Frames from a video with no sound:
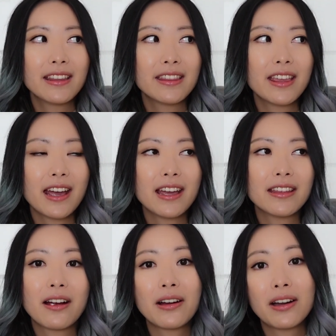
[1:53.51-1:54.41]
that
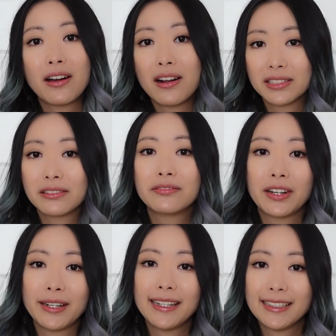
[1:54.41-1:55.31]
are also
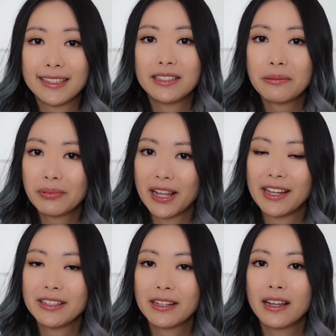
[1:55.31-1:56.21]
very easy to
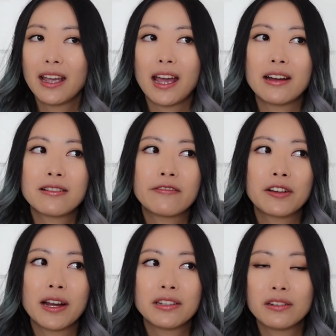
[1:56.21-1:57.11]
blend.
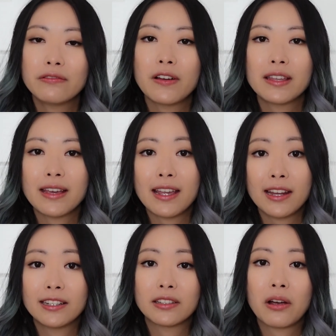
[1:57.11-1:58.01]
However, I do find that
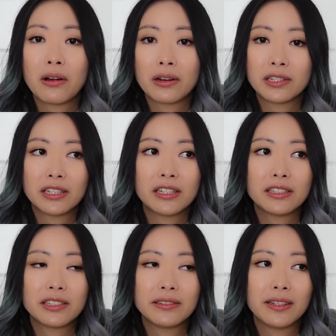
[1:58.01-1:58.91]
it is
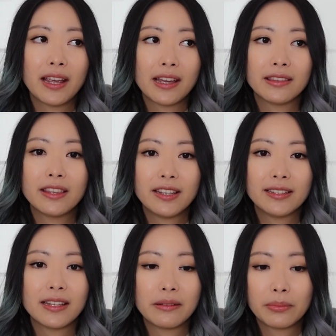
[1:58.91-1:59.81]
harder to get
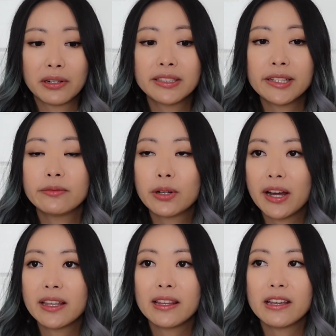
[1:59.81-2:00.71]
these in person where
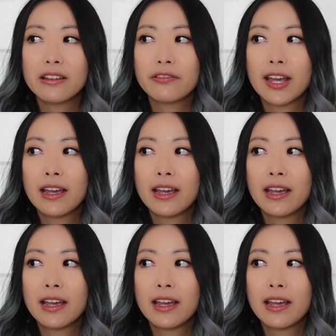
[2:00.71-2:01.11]
I live,